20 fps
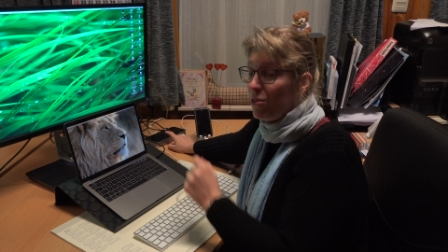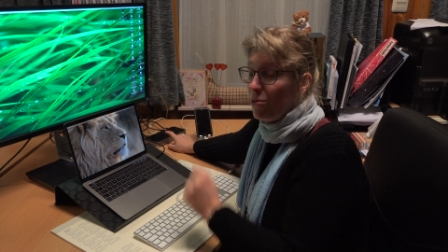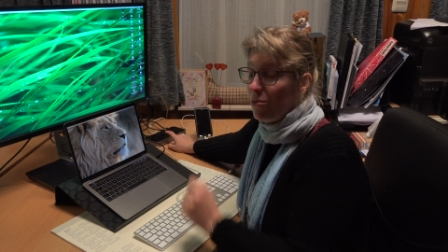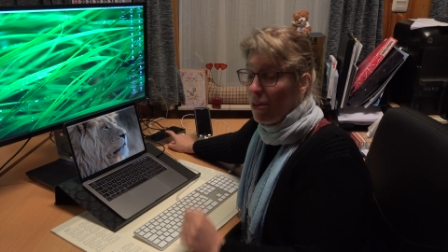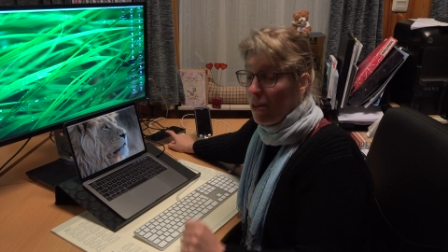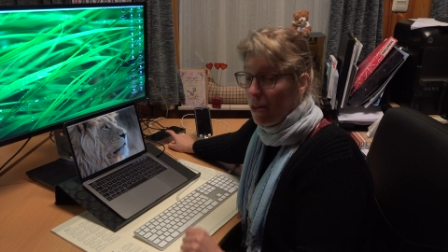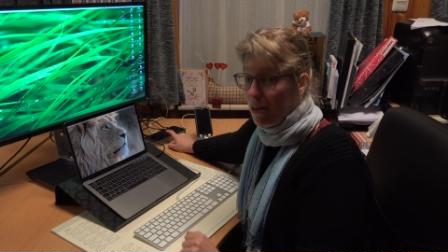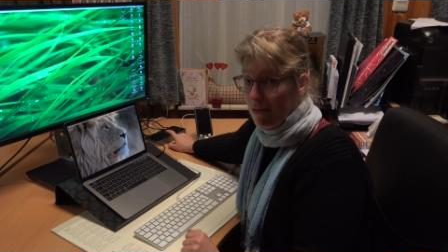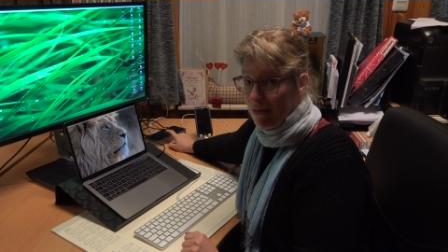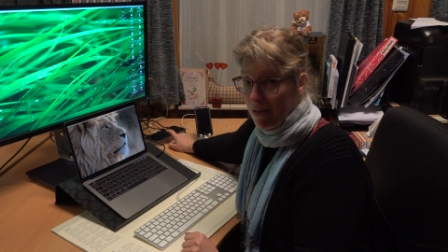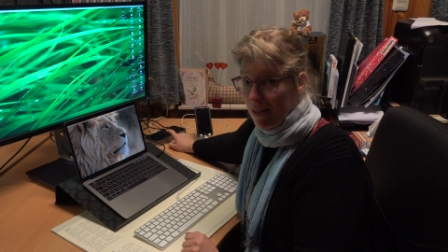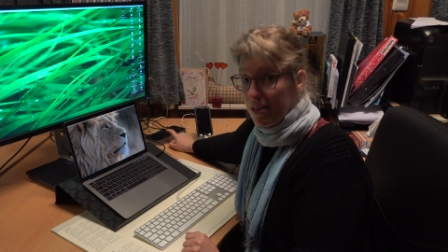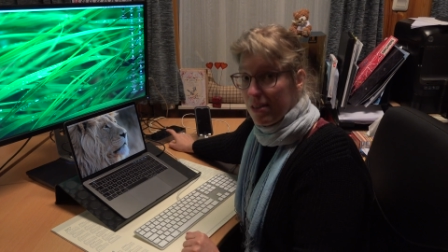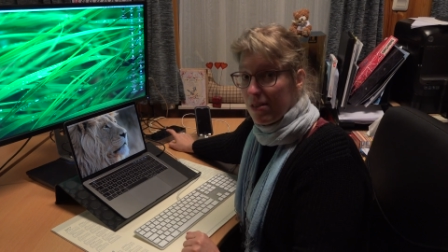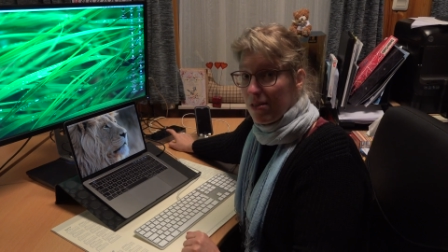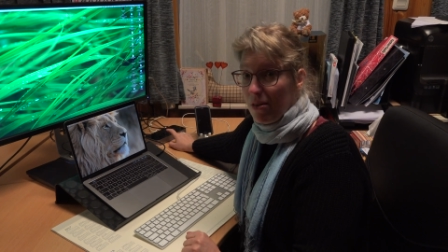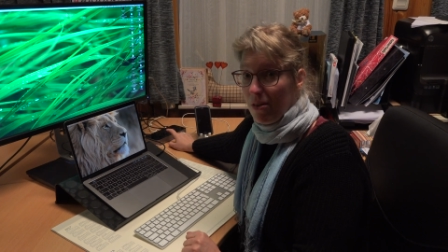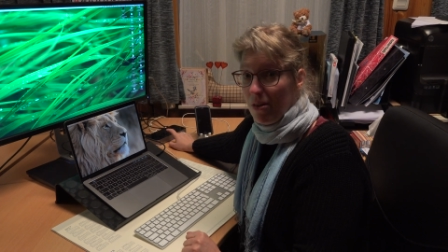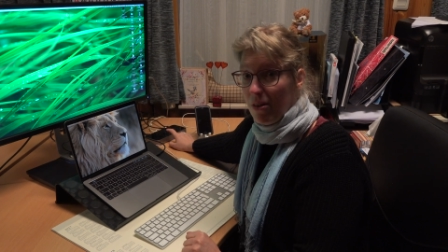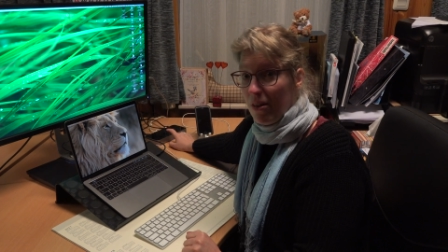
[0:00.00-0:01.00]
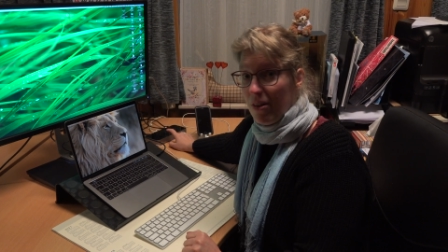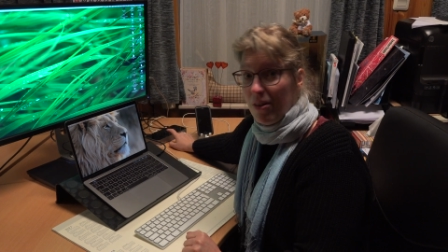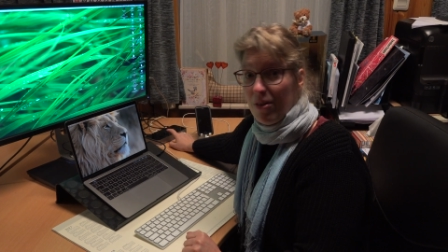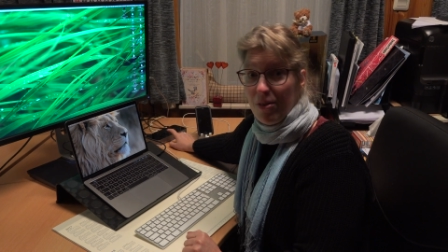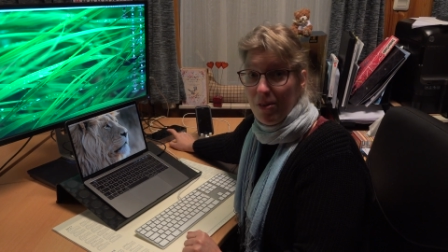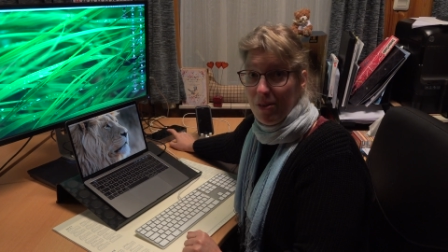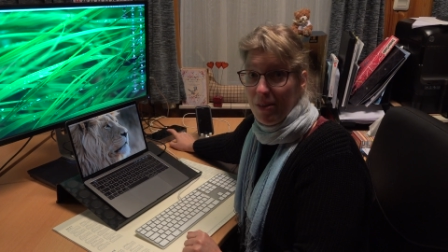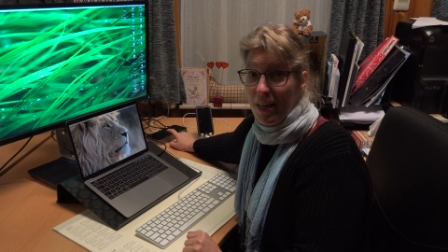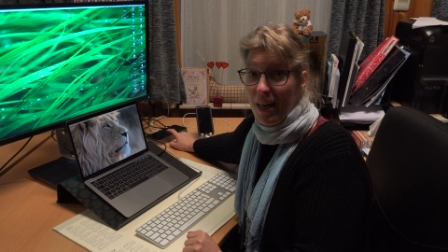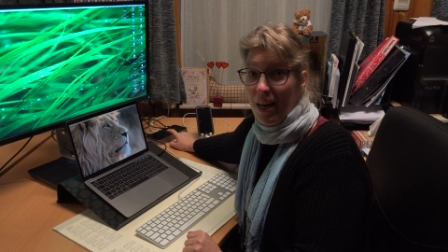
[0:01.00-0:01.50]
to the office
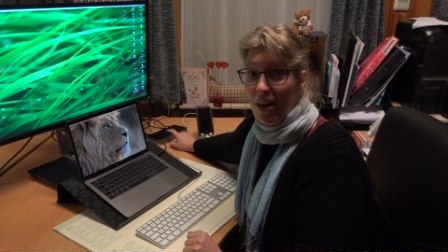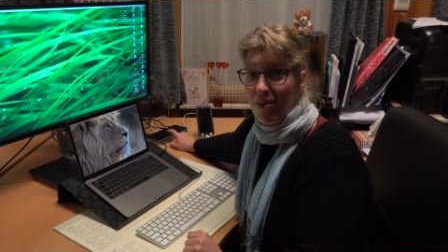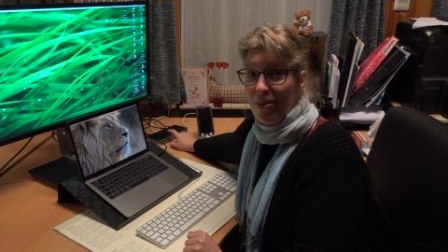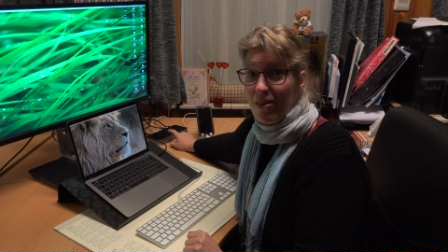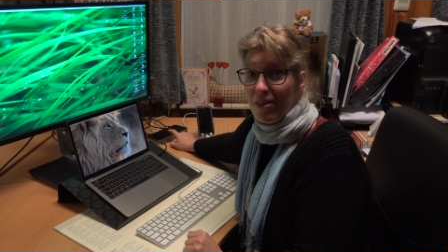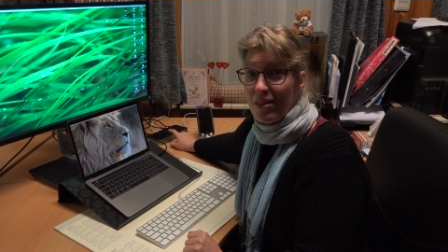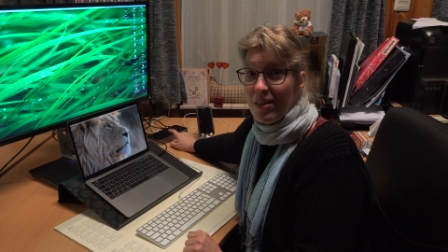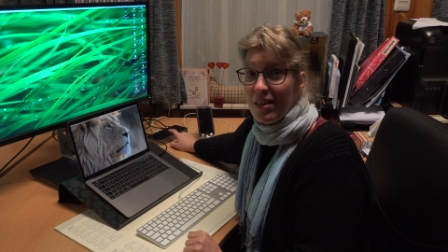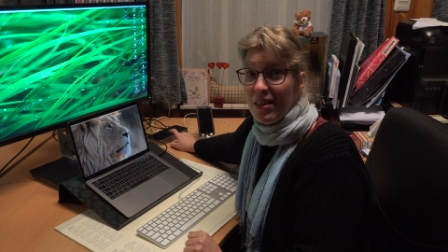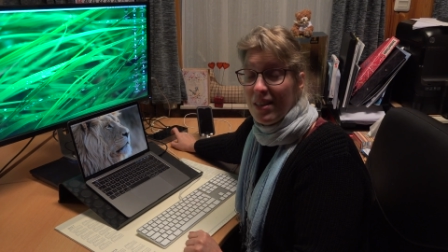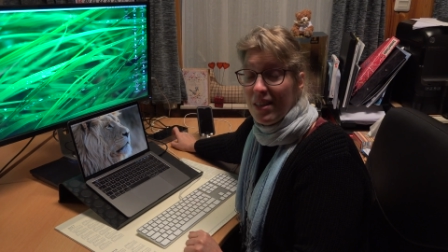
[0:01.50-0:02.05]
all day long.